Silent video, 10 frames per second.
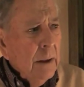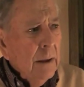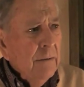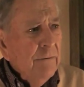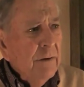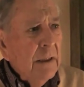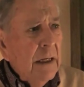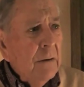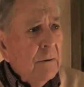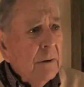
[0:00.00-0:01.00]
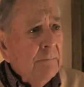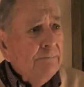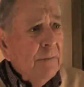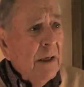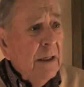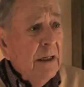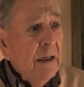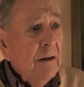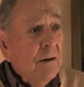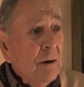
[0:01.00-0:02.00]
he fell out, and he
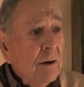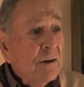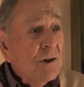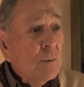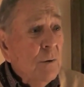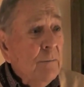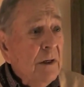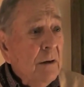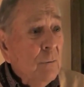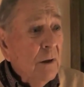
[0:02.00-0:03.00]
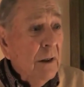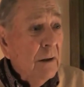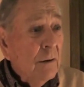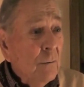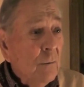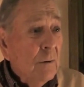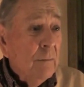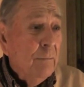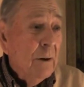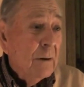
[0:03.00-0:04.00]
didn't know how to swim, and he hit the
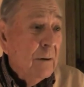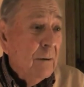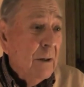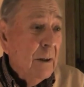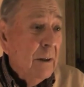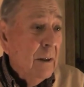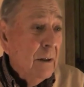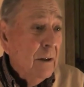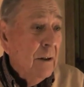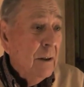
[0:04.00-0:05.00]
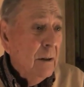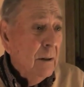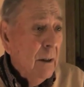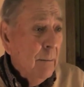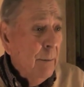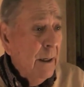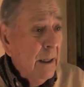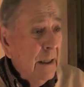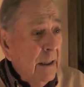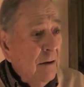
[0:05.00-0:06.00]
bunker in the
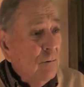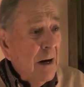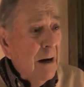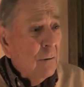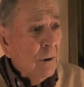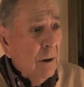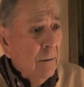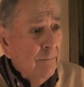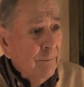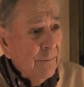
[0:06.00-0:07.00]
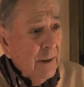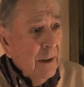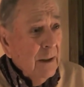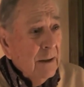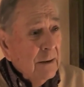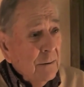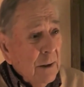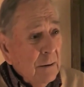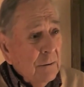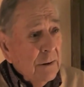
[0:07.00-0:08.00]
bay, and he drowned. So
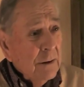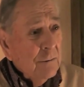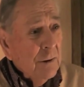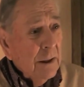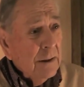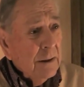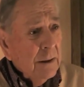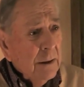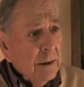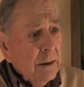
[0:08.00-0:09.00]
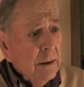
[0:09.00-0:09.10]
that was a tragedy,